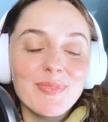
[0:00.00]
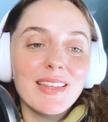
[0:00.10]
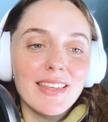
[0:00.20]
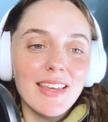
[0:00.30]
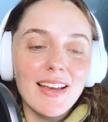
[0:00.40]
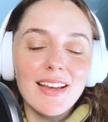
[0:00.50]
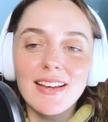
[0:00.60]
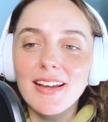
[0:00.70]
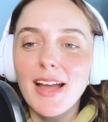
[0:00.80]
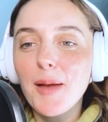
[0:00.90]

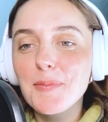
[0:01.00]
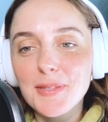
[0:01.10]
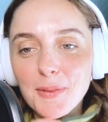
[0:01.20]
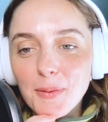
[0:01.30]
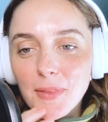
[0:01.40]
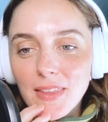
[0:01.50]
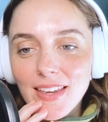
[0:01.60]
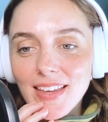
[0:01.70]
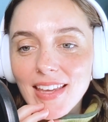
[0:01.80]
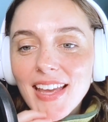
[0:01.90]
Yeah,
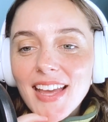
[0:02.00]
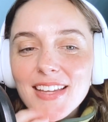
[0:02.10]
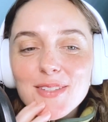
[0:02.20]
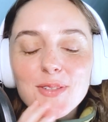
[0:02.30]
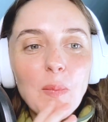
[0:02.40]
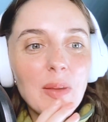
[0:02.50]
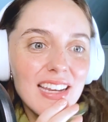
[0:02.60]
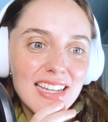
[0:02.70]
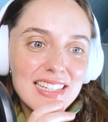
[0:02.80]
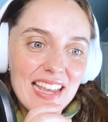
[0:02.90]
absolutely. So
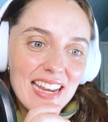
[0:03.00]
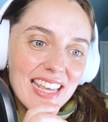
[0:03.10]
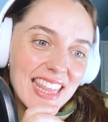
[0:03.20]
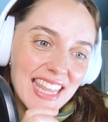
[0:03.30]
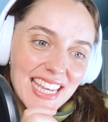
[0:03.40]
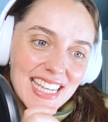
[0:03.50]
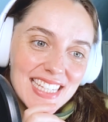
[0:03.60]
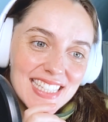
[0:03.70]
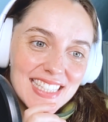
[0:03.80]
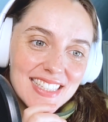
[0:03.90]
many exciting
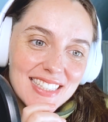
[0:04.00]
things